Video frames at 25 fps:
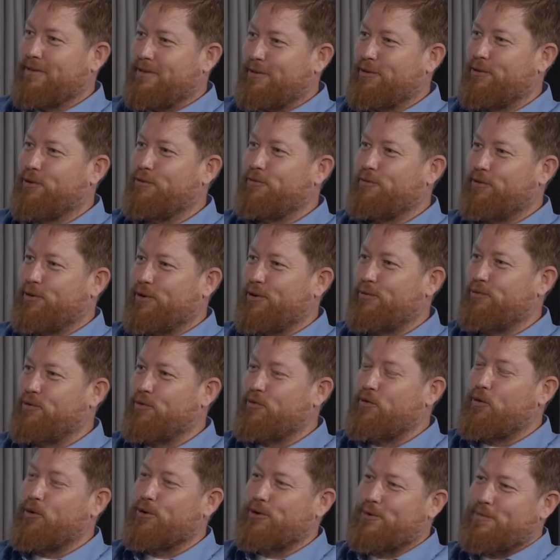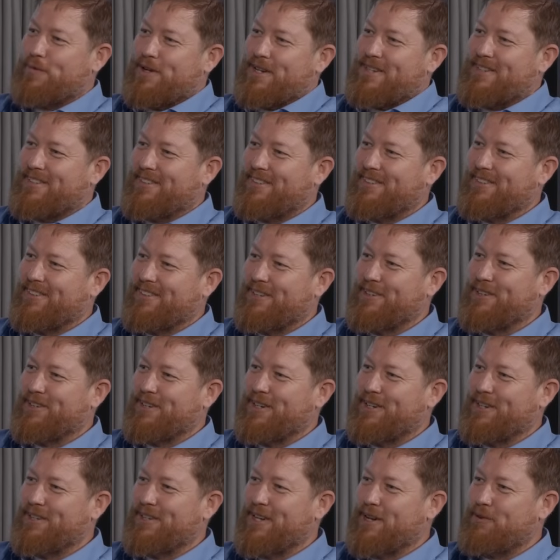look for reward space
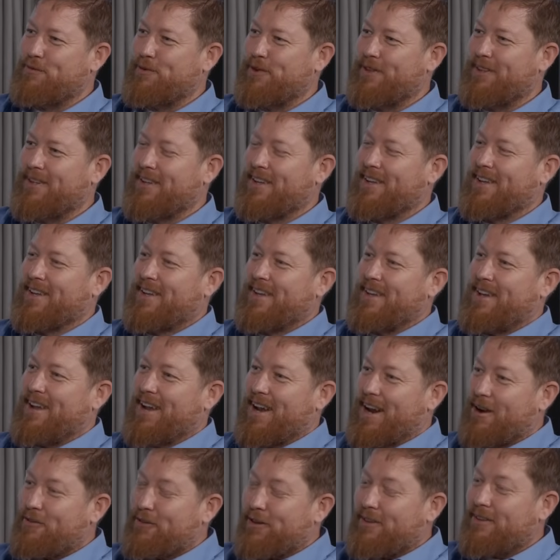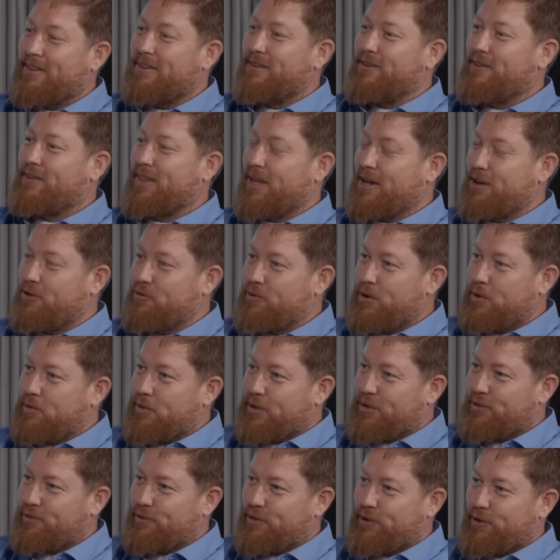on that one. Aron, thank you very
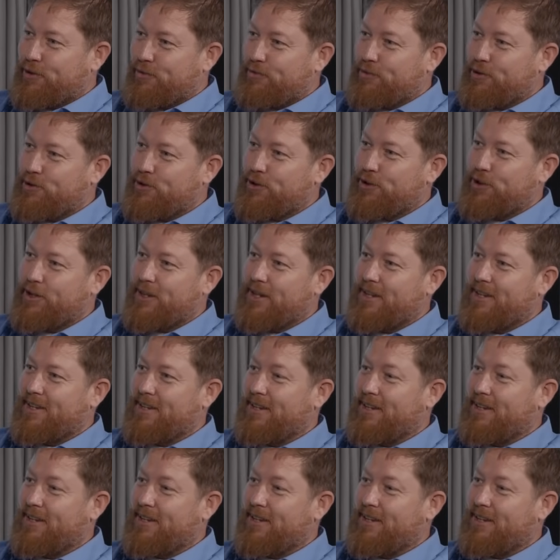much for joining.